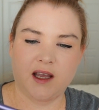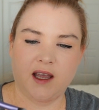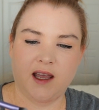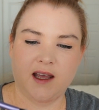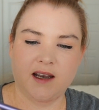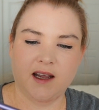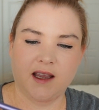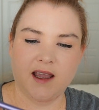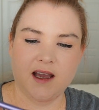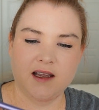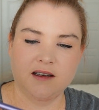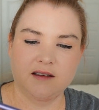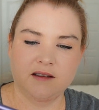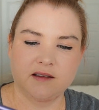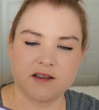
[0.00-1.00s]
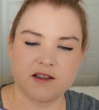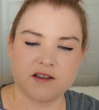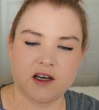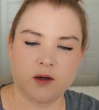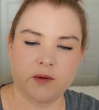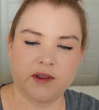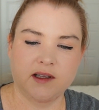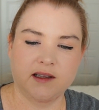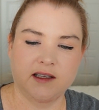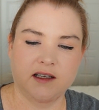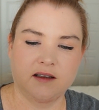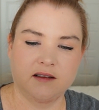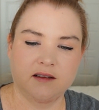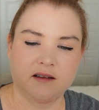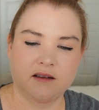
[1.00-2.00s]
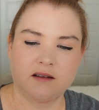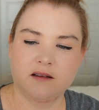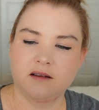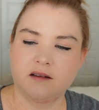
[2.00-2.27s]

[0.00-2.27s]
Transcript: and again, start with a little